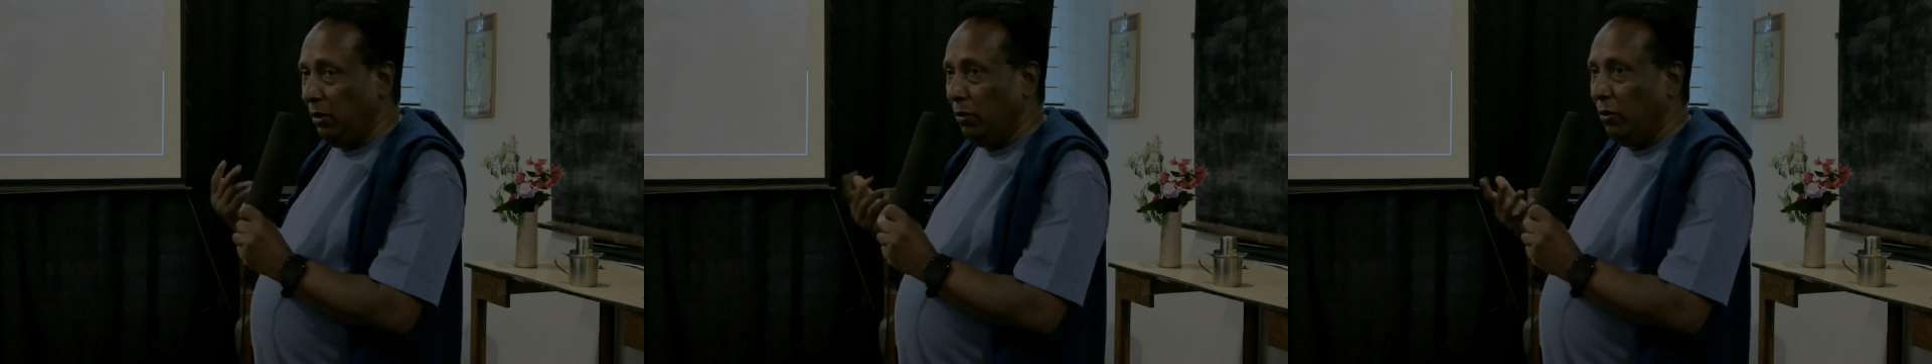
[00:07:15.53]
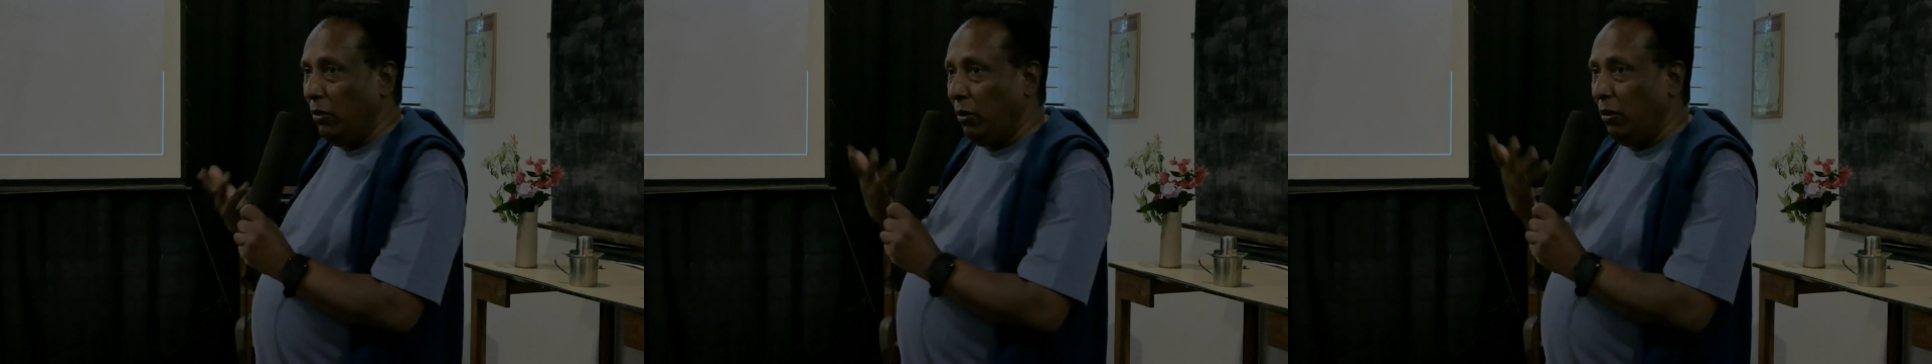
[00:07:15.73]

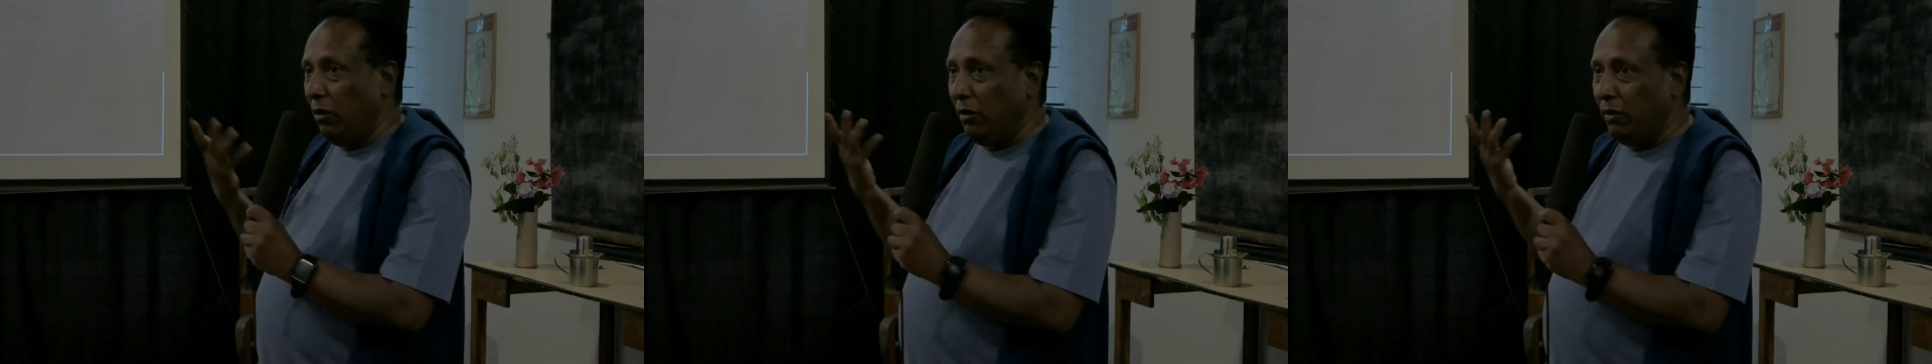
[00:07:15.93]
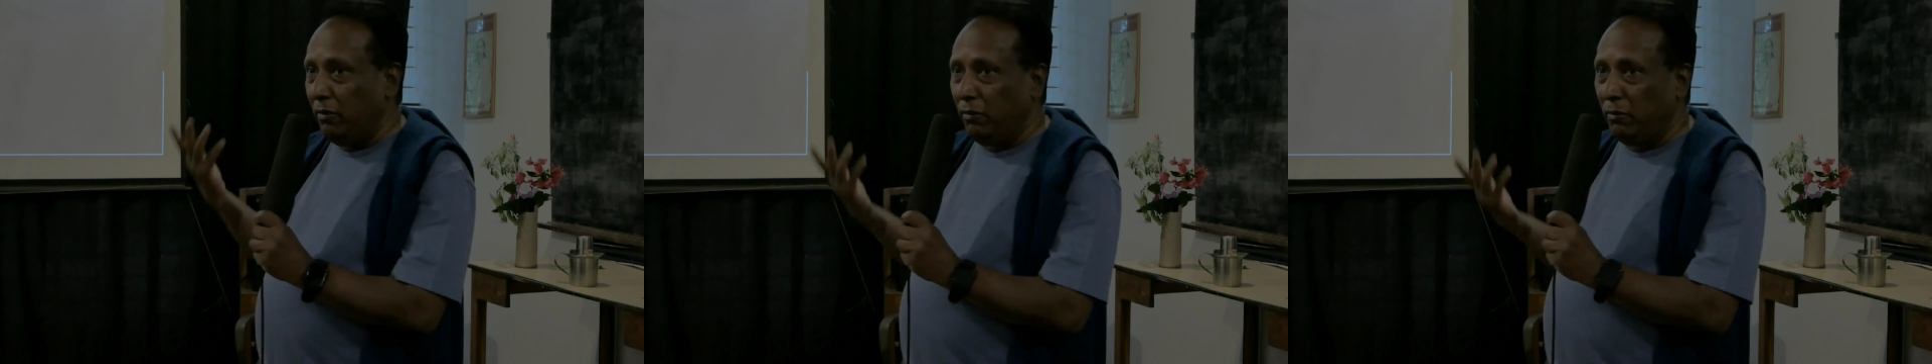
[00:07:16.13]

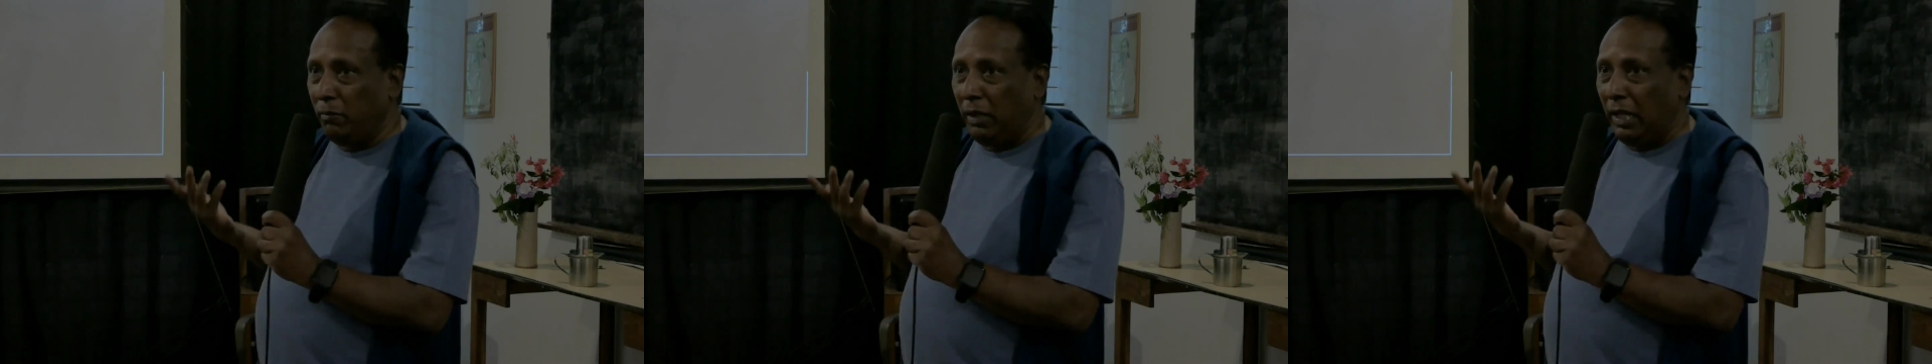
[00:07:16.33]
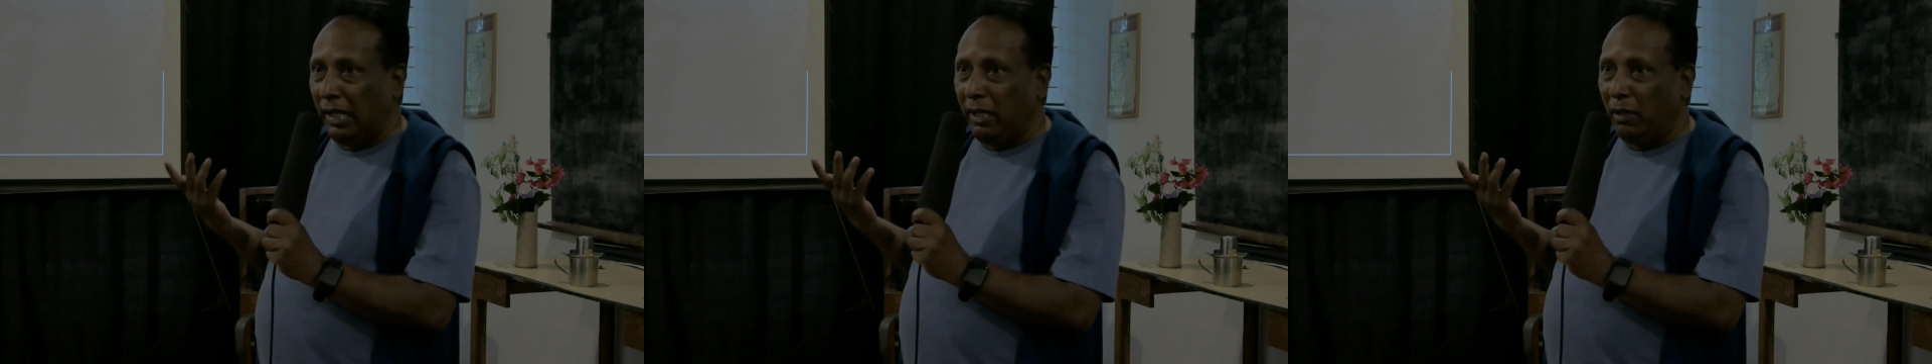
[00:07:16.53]
all
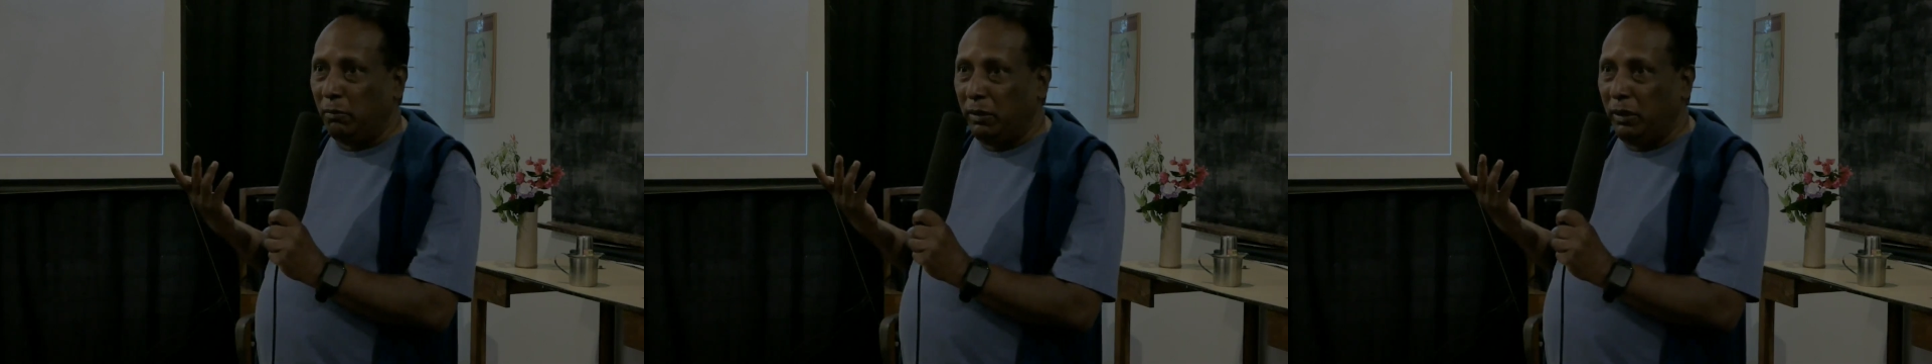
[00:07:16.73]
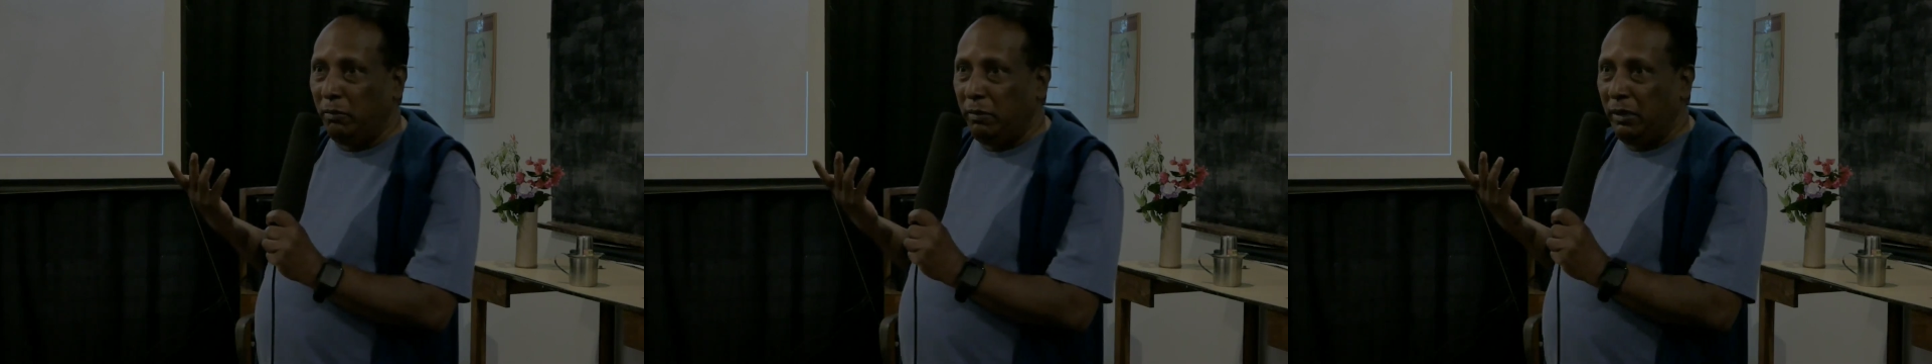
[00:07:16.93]
black
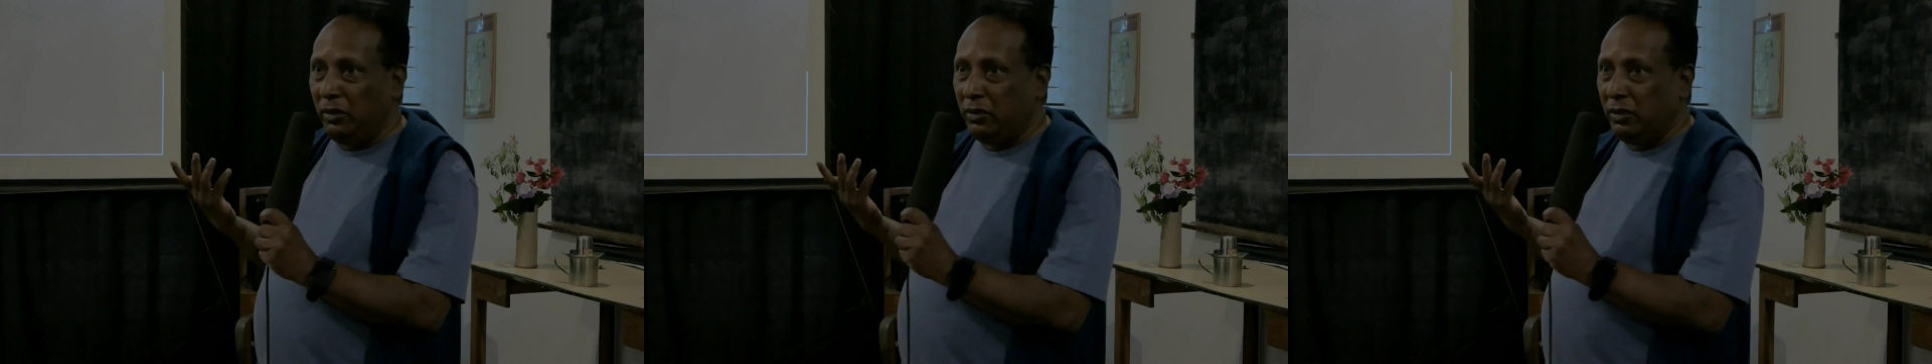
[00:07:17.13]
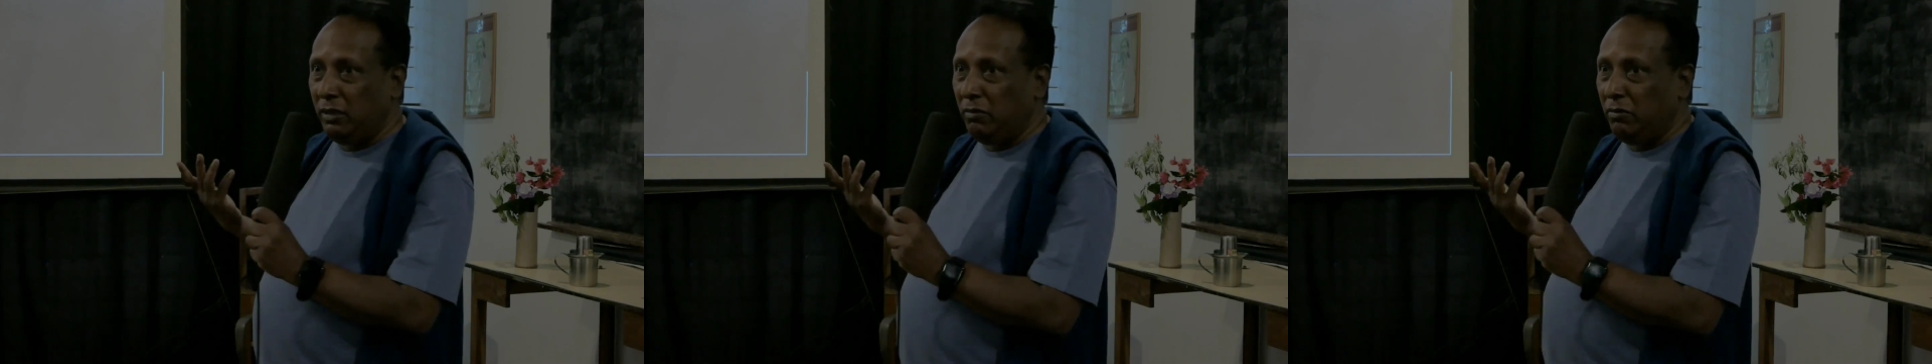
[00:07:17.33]
comedy
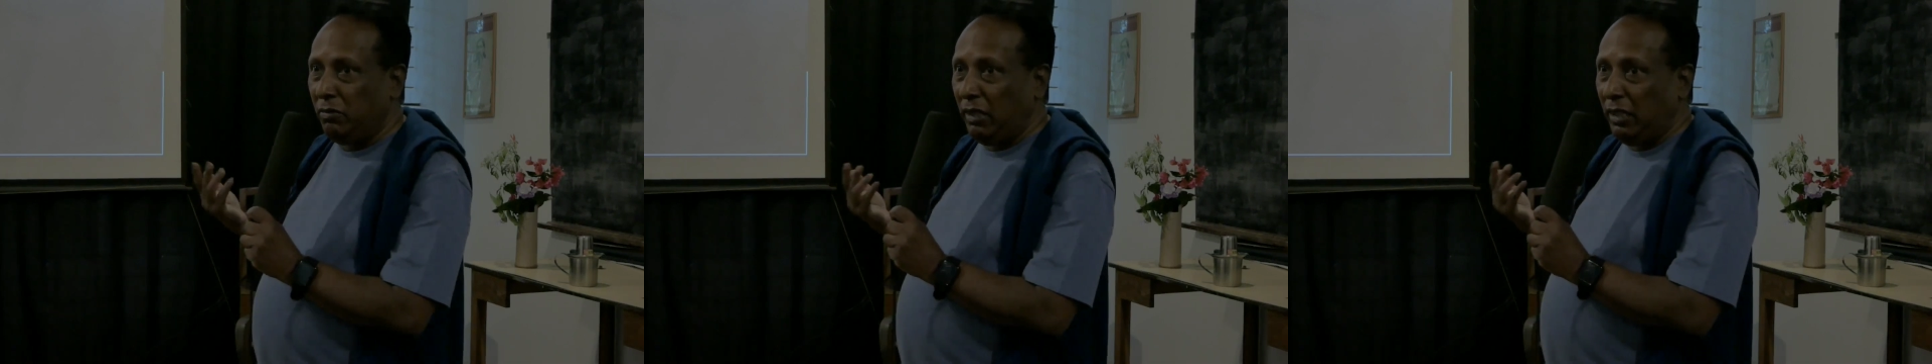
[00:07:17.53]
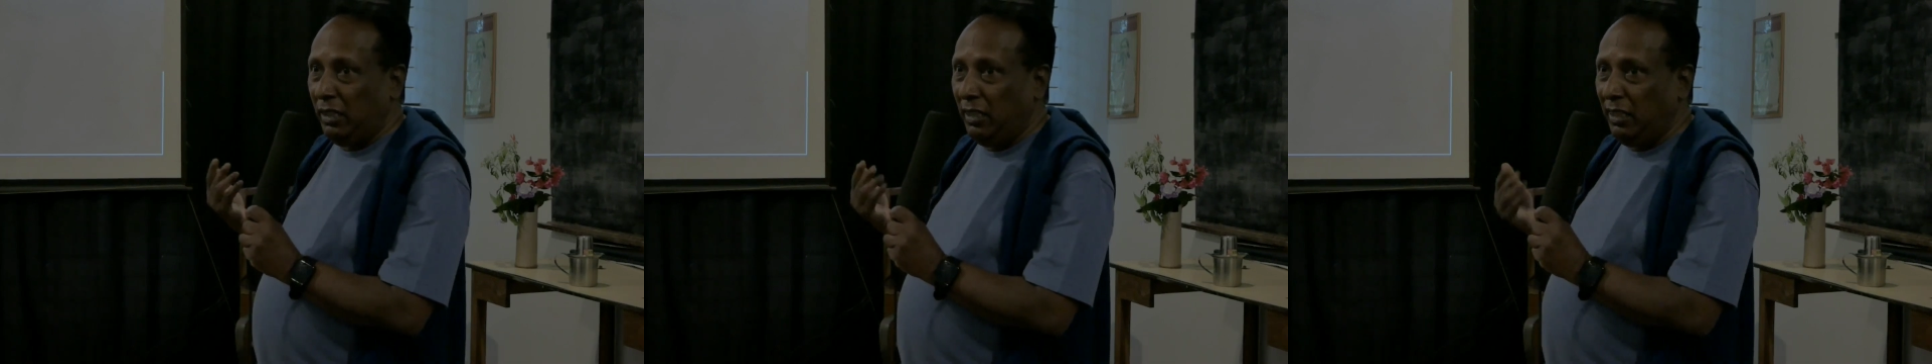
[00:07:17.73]
means
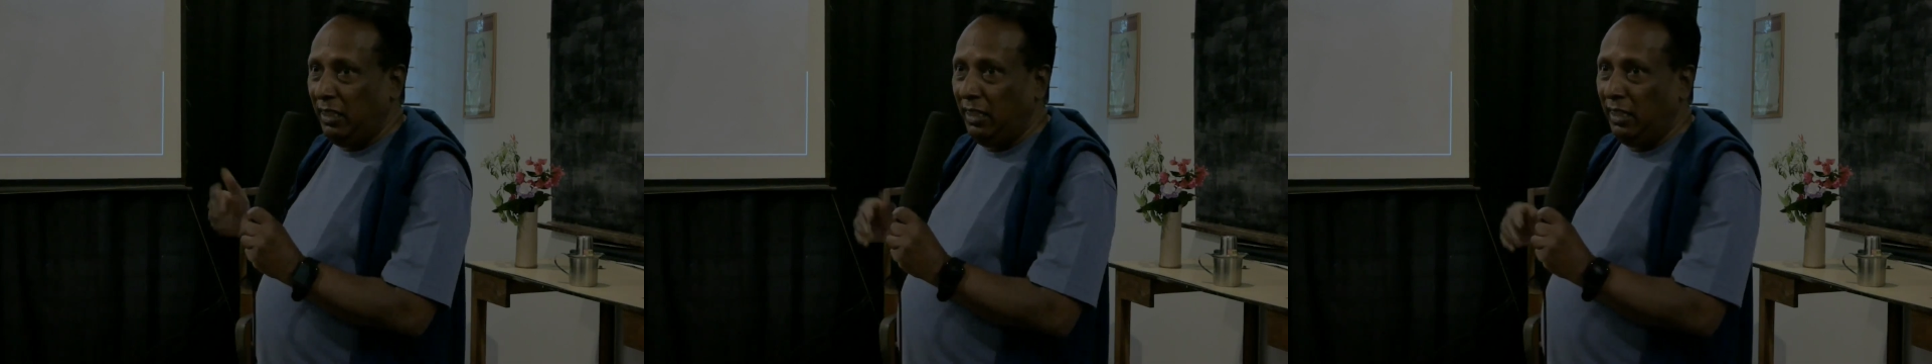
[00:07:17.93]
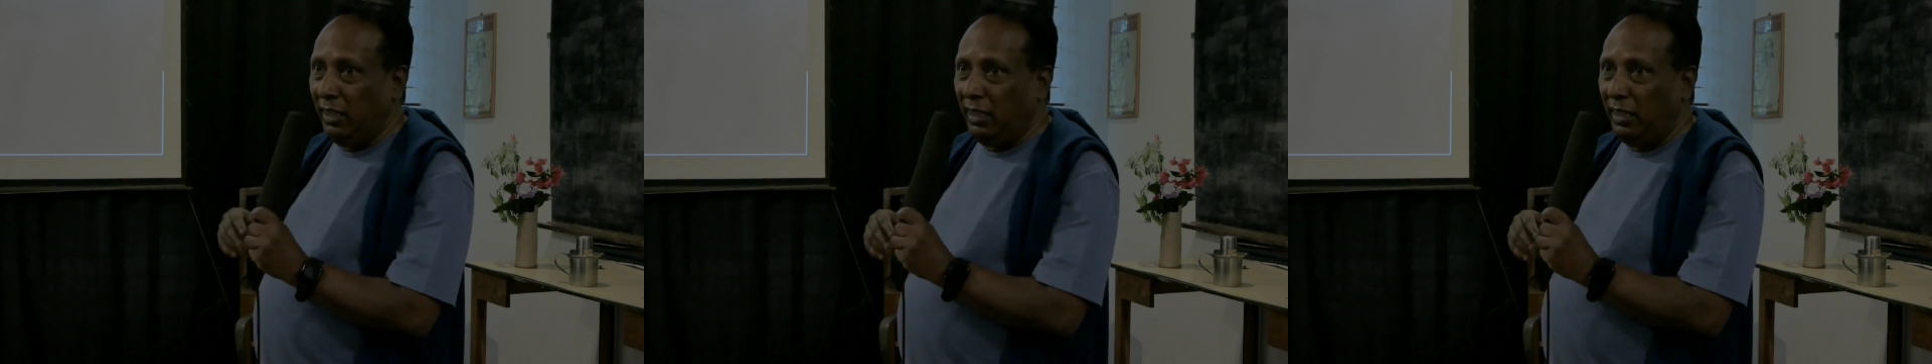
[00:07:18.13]
finally